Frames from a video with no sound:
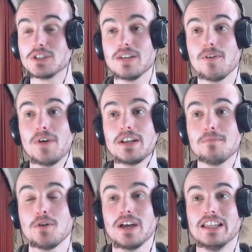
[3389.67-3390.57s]
First ever Van
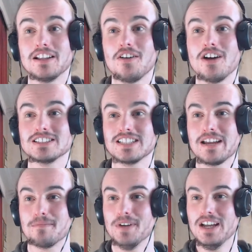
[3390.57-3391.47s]
der Merwe in the Lions
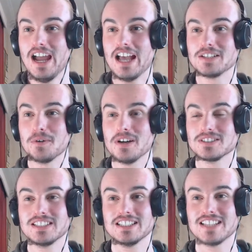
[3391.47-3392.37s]
team as
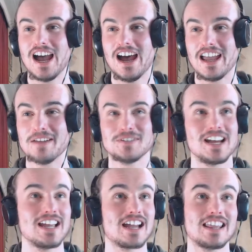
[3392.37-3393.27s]
well, says
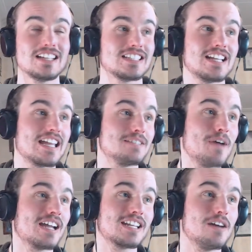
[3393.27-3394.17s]
MJ Young. And that's the thing,
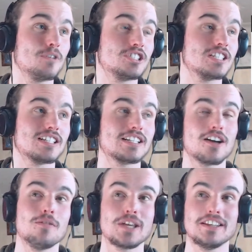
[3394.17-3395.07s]
he's marking up with
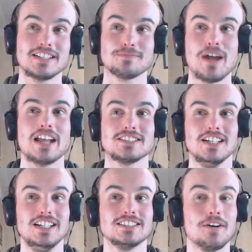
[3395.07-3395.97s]
Cheslin Colby in this
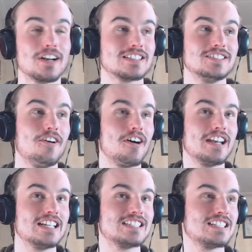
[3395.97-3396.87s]
match. So it is
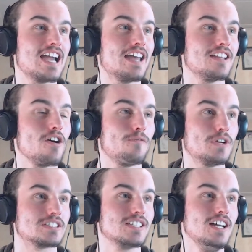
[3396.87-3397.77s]
not an easy day at the
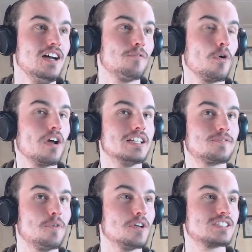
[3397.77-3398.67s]
office for
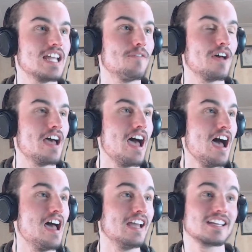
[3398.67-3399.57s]
his first
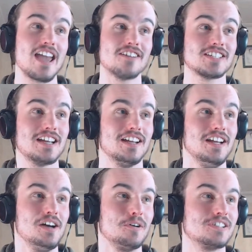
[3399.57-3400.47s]
ever encounter
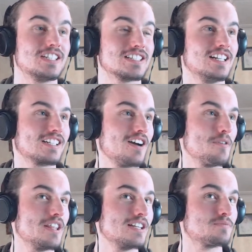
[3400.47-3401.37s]
with Cheslin
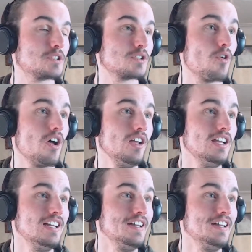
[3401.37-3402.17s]
Colby, that is for sure.